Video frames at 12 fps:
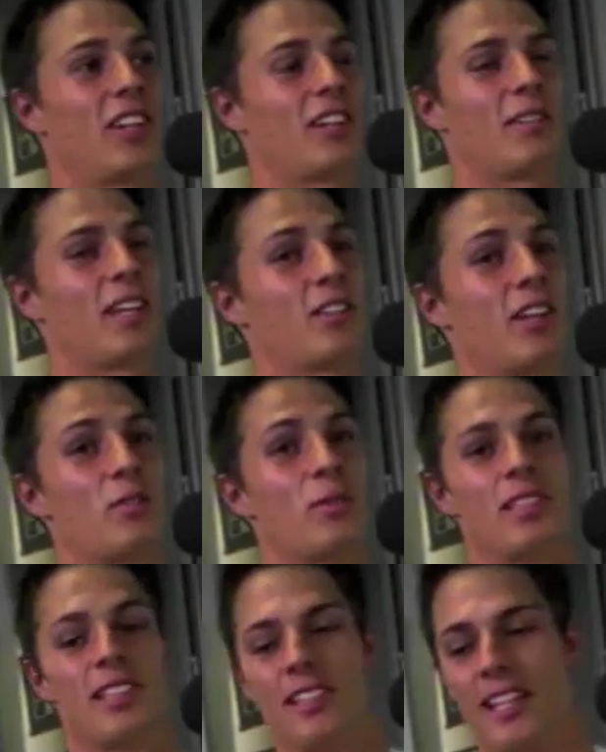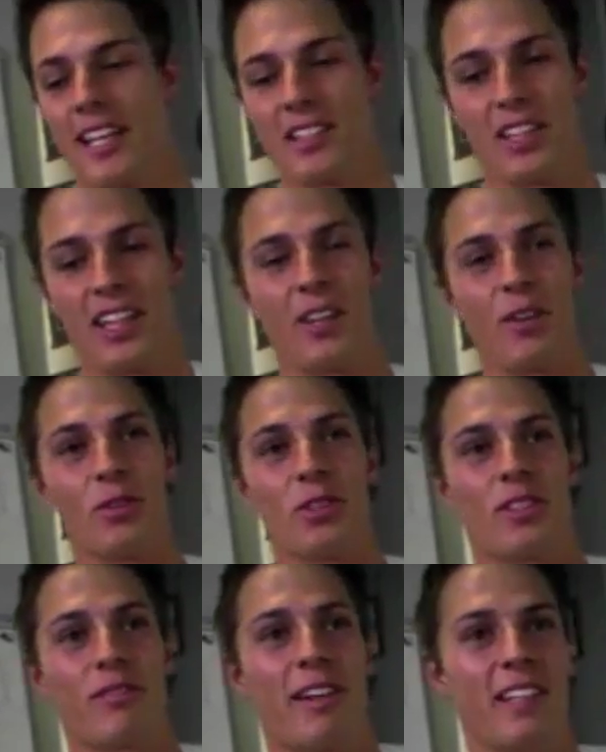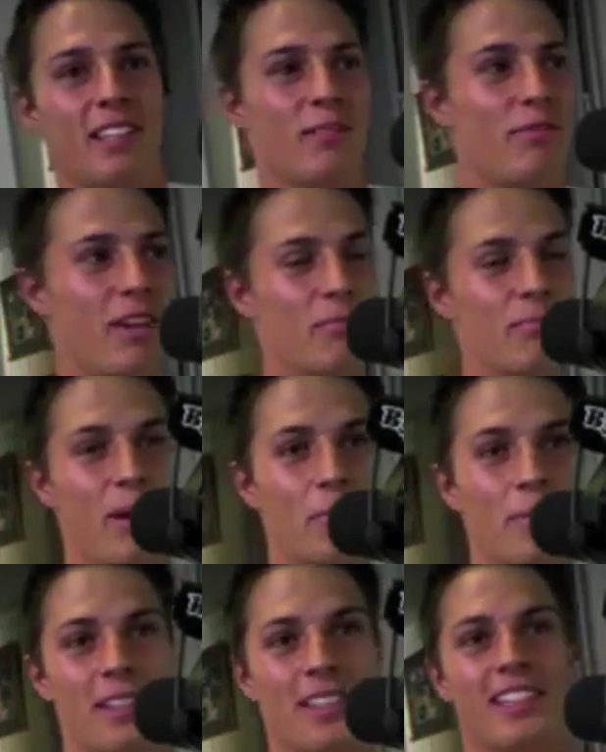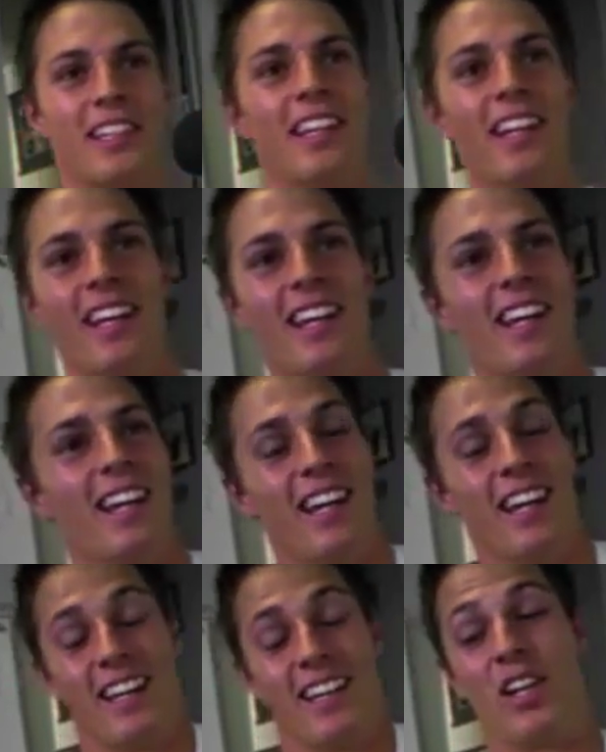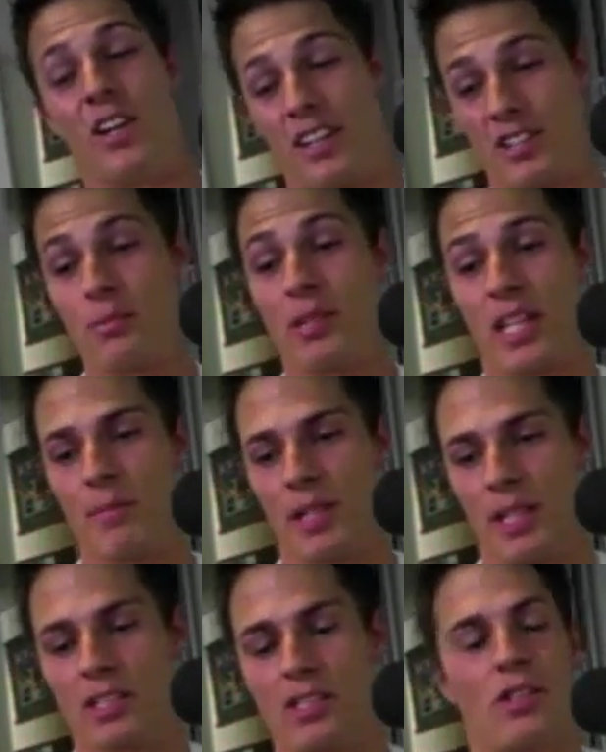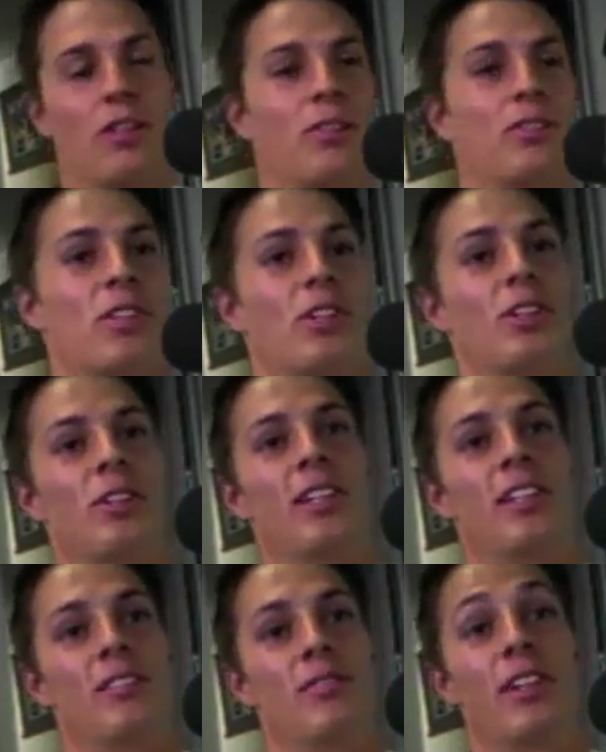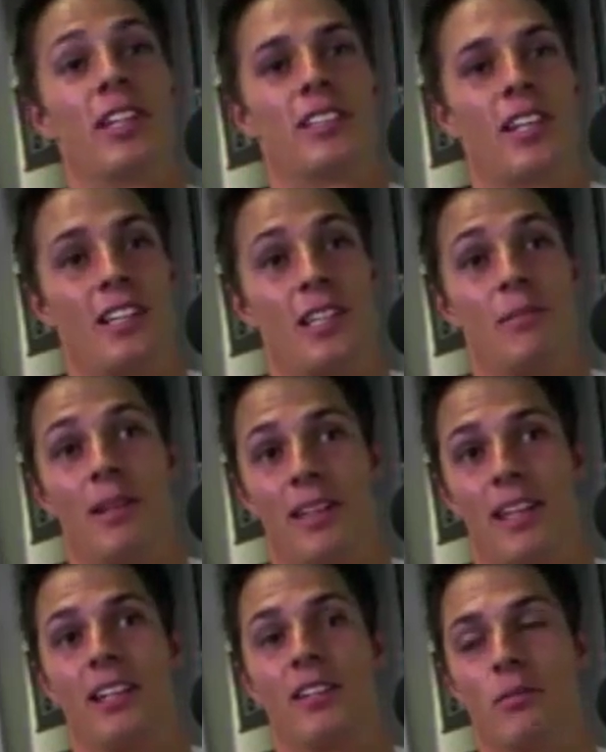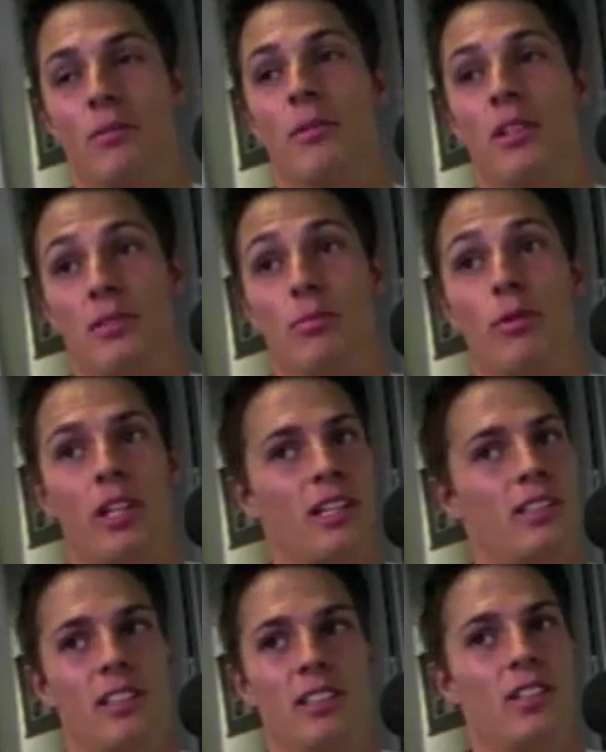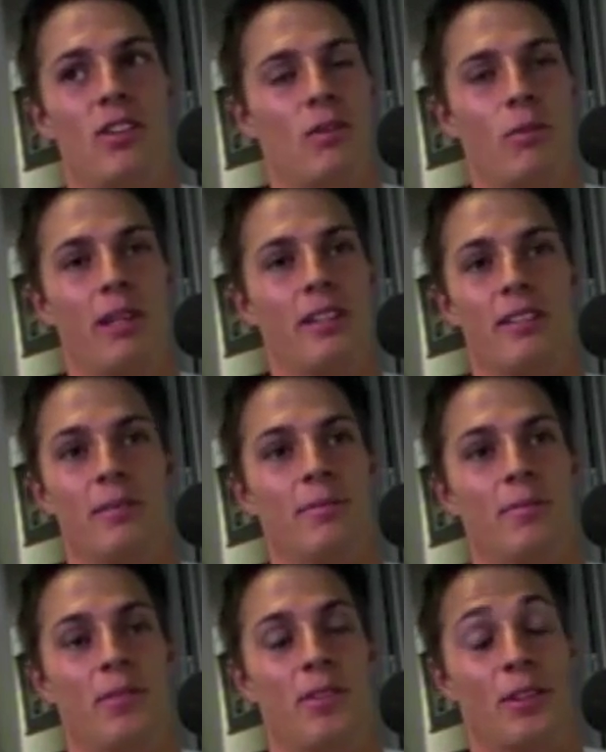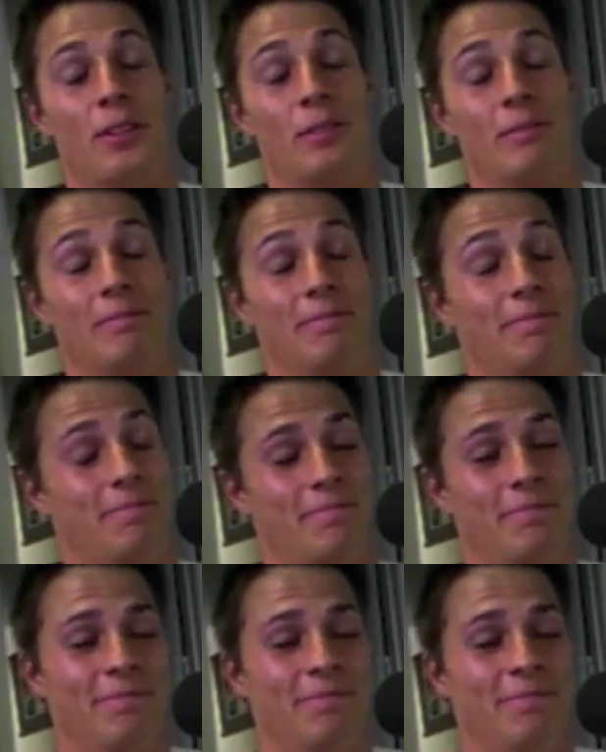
trying to they're trying to twist his leg into getting all sorts of fancy front bumpers and yeah. No, that should be coming next year. So he's very excited about that. He told me this morning. He says he can't wait. So.